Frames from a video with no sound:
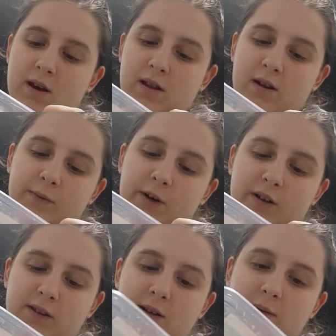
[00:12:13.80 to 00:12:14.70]
then we
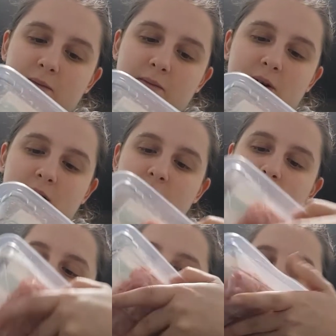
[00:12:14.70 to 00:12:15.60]
got some
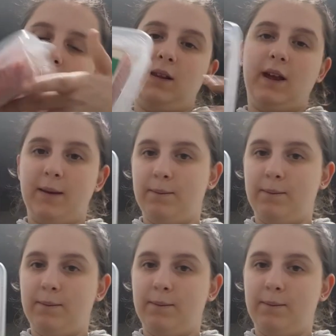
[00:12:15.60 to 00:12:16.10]
lamb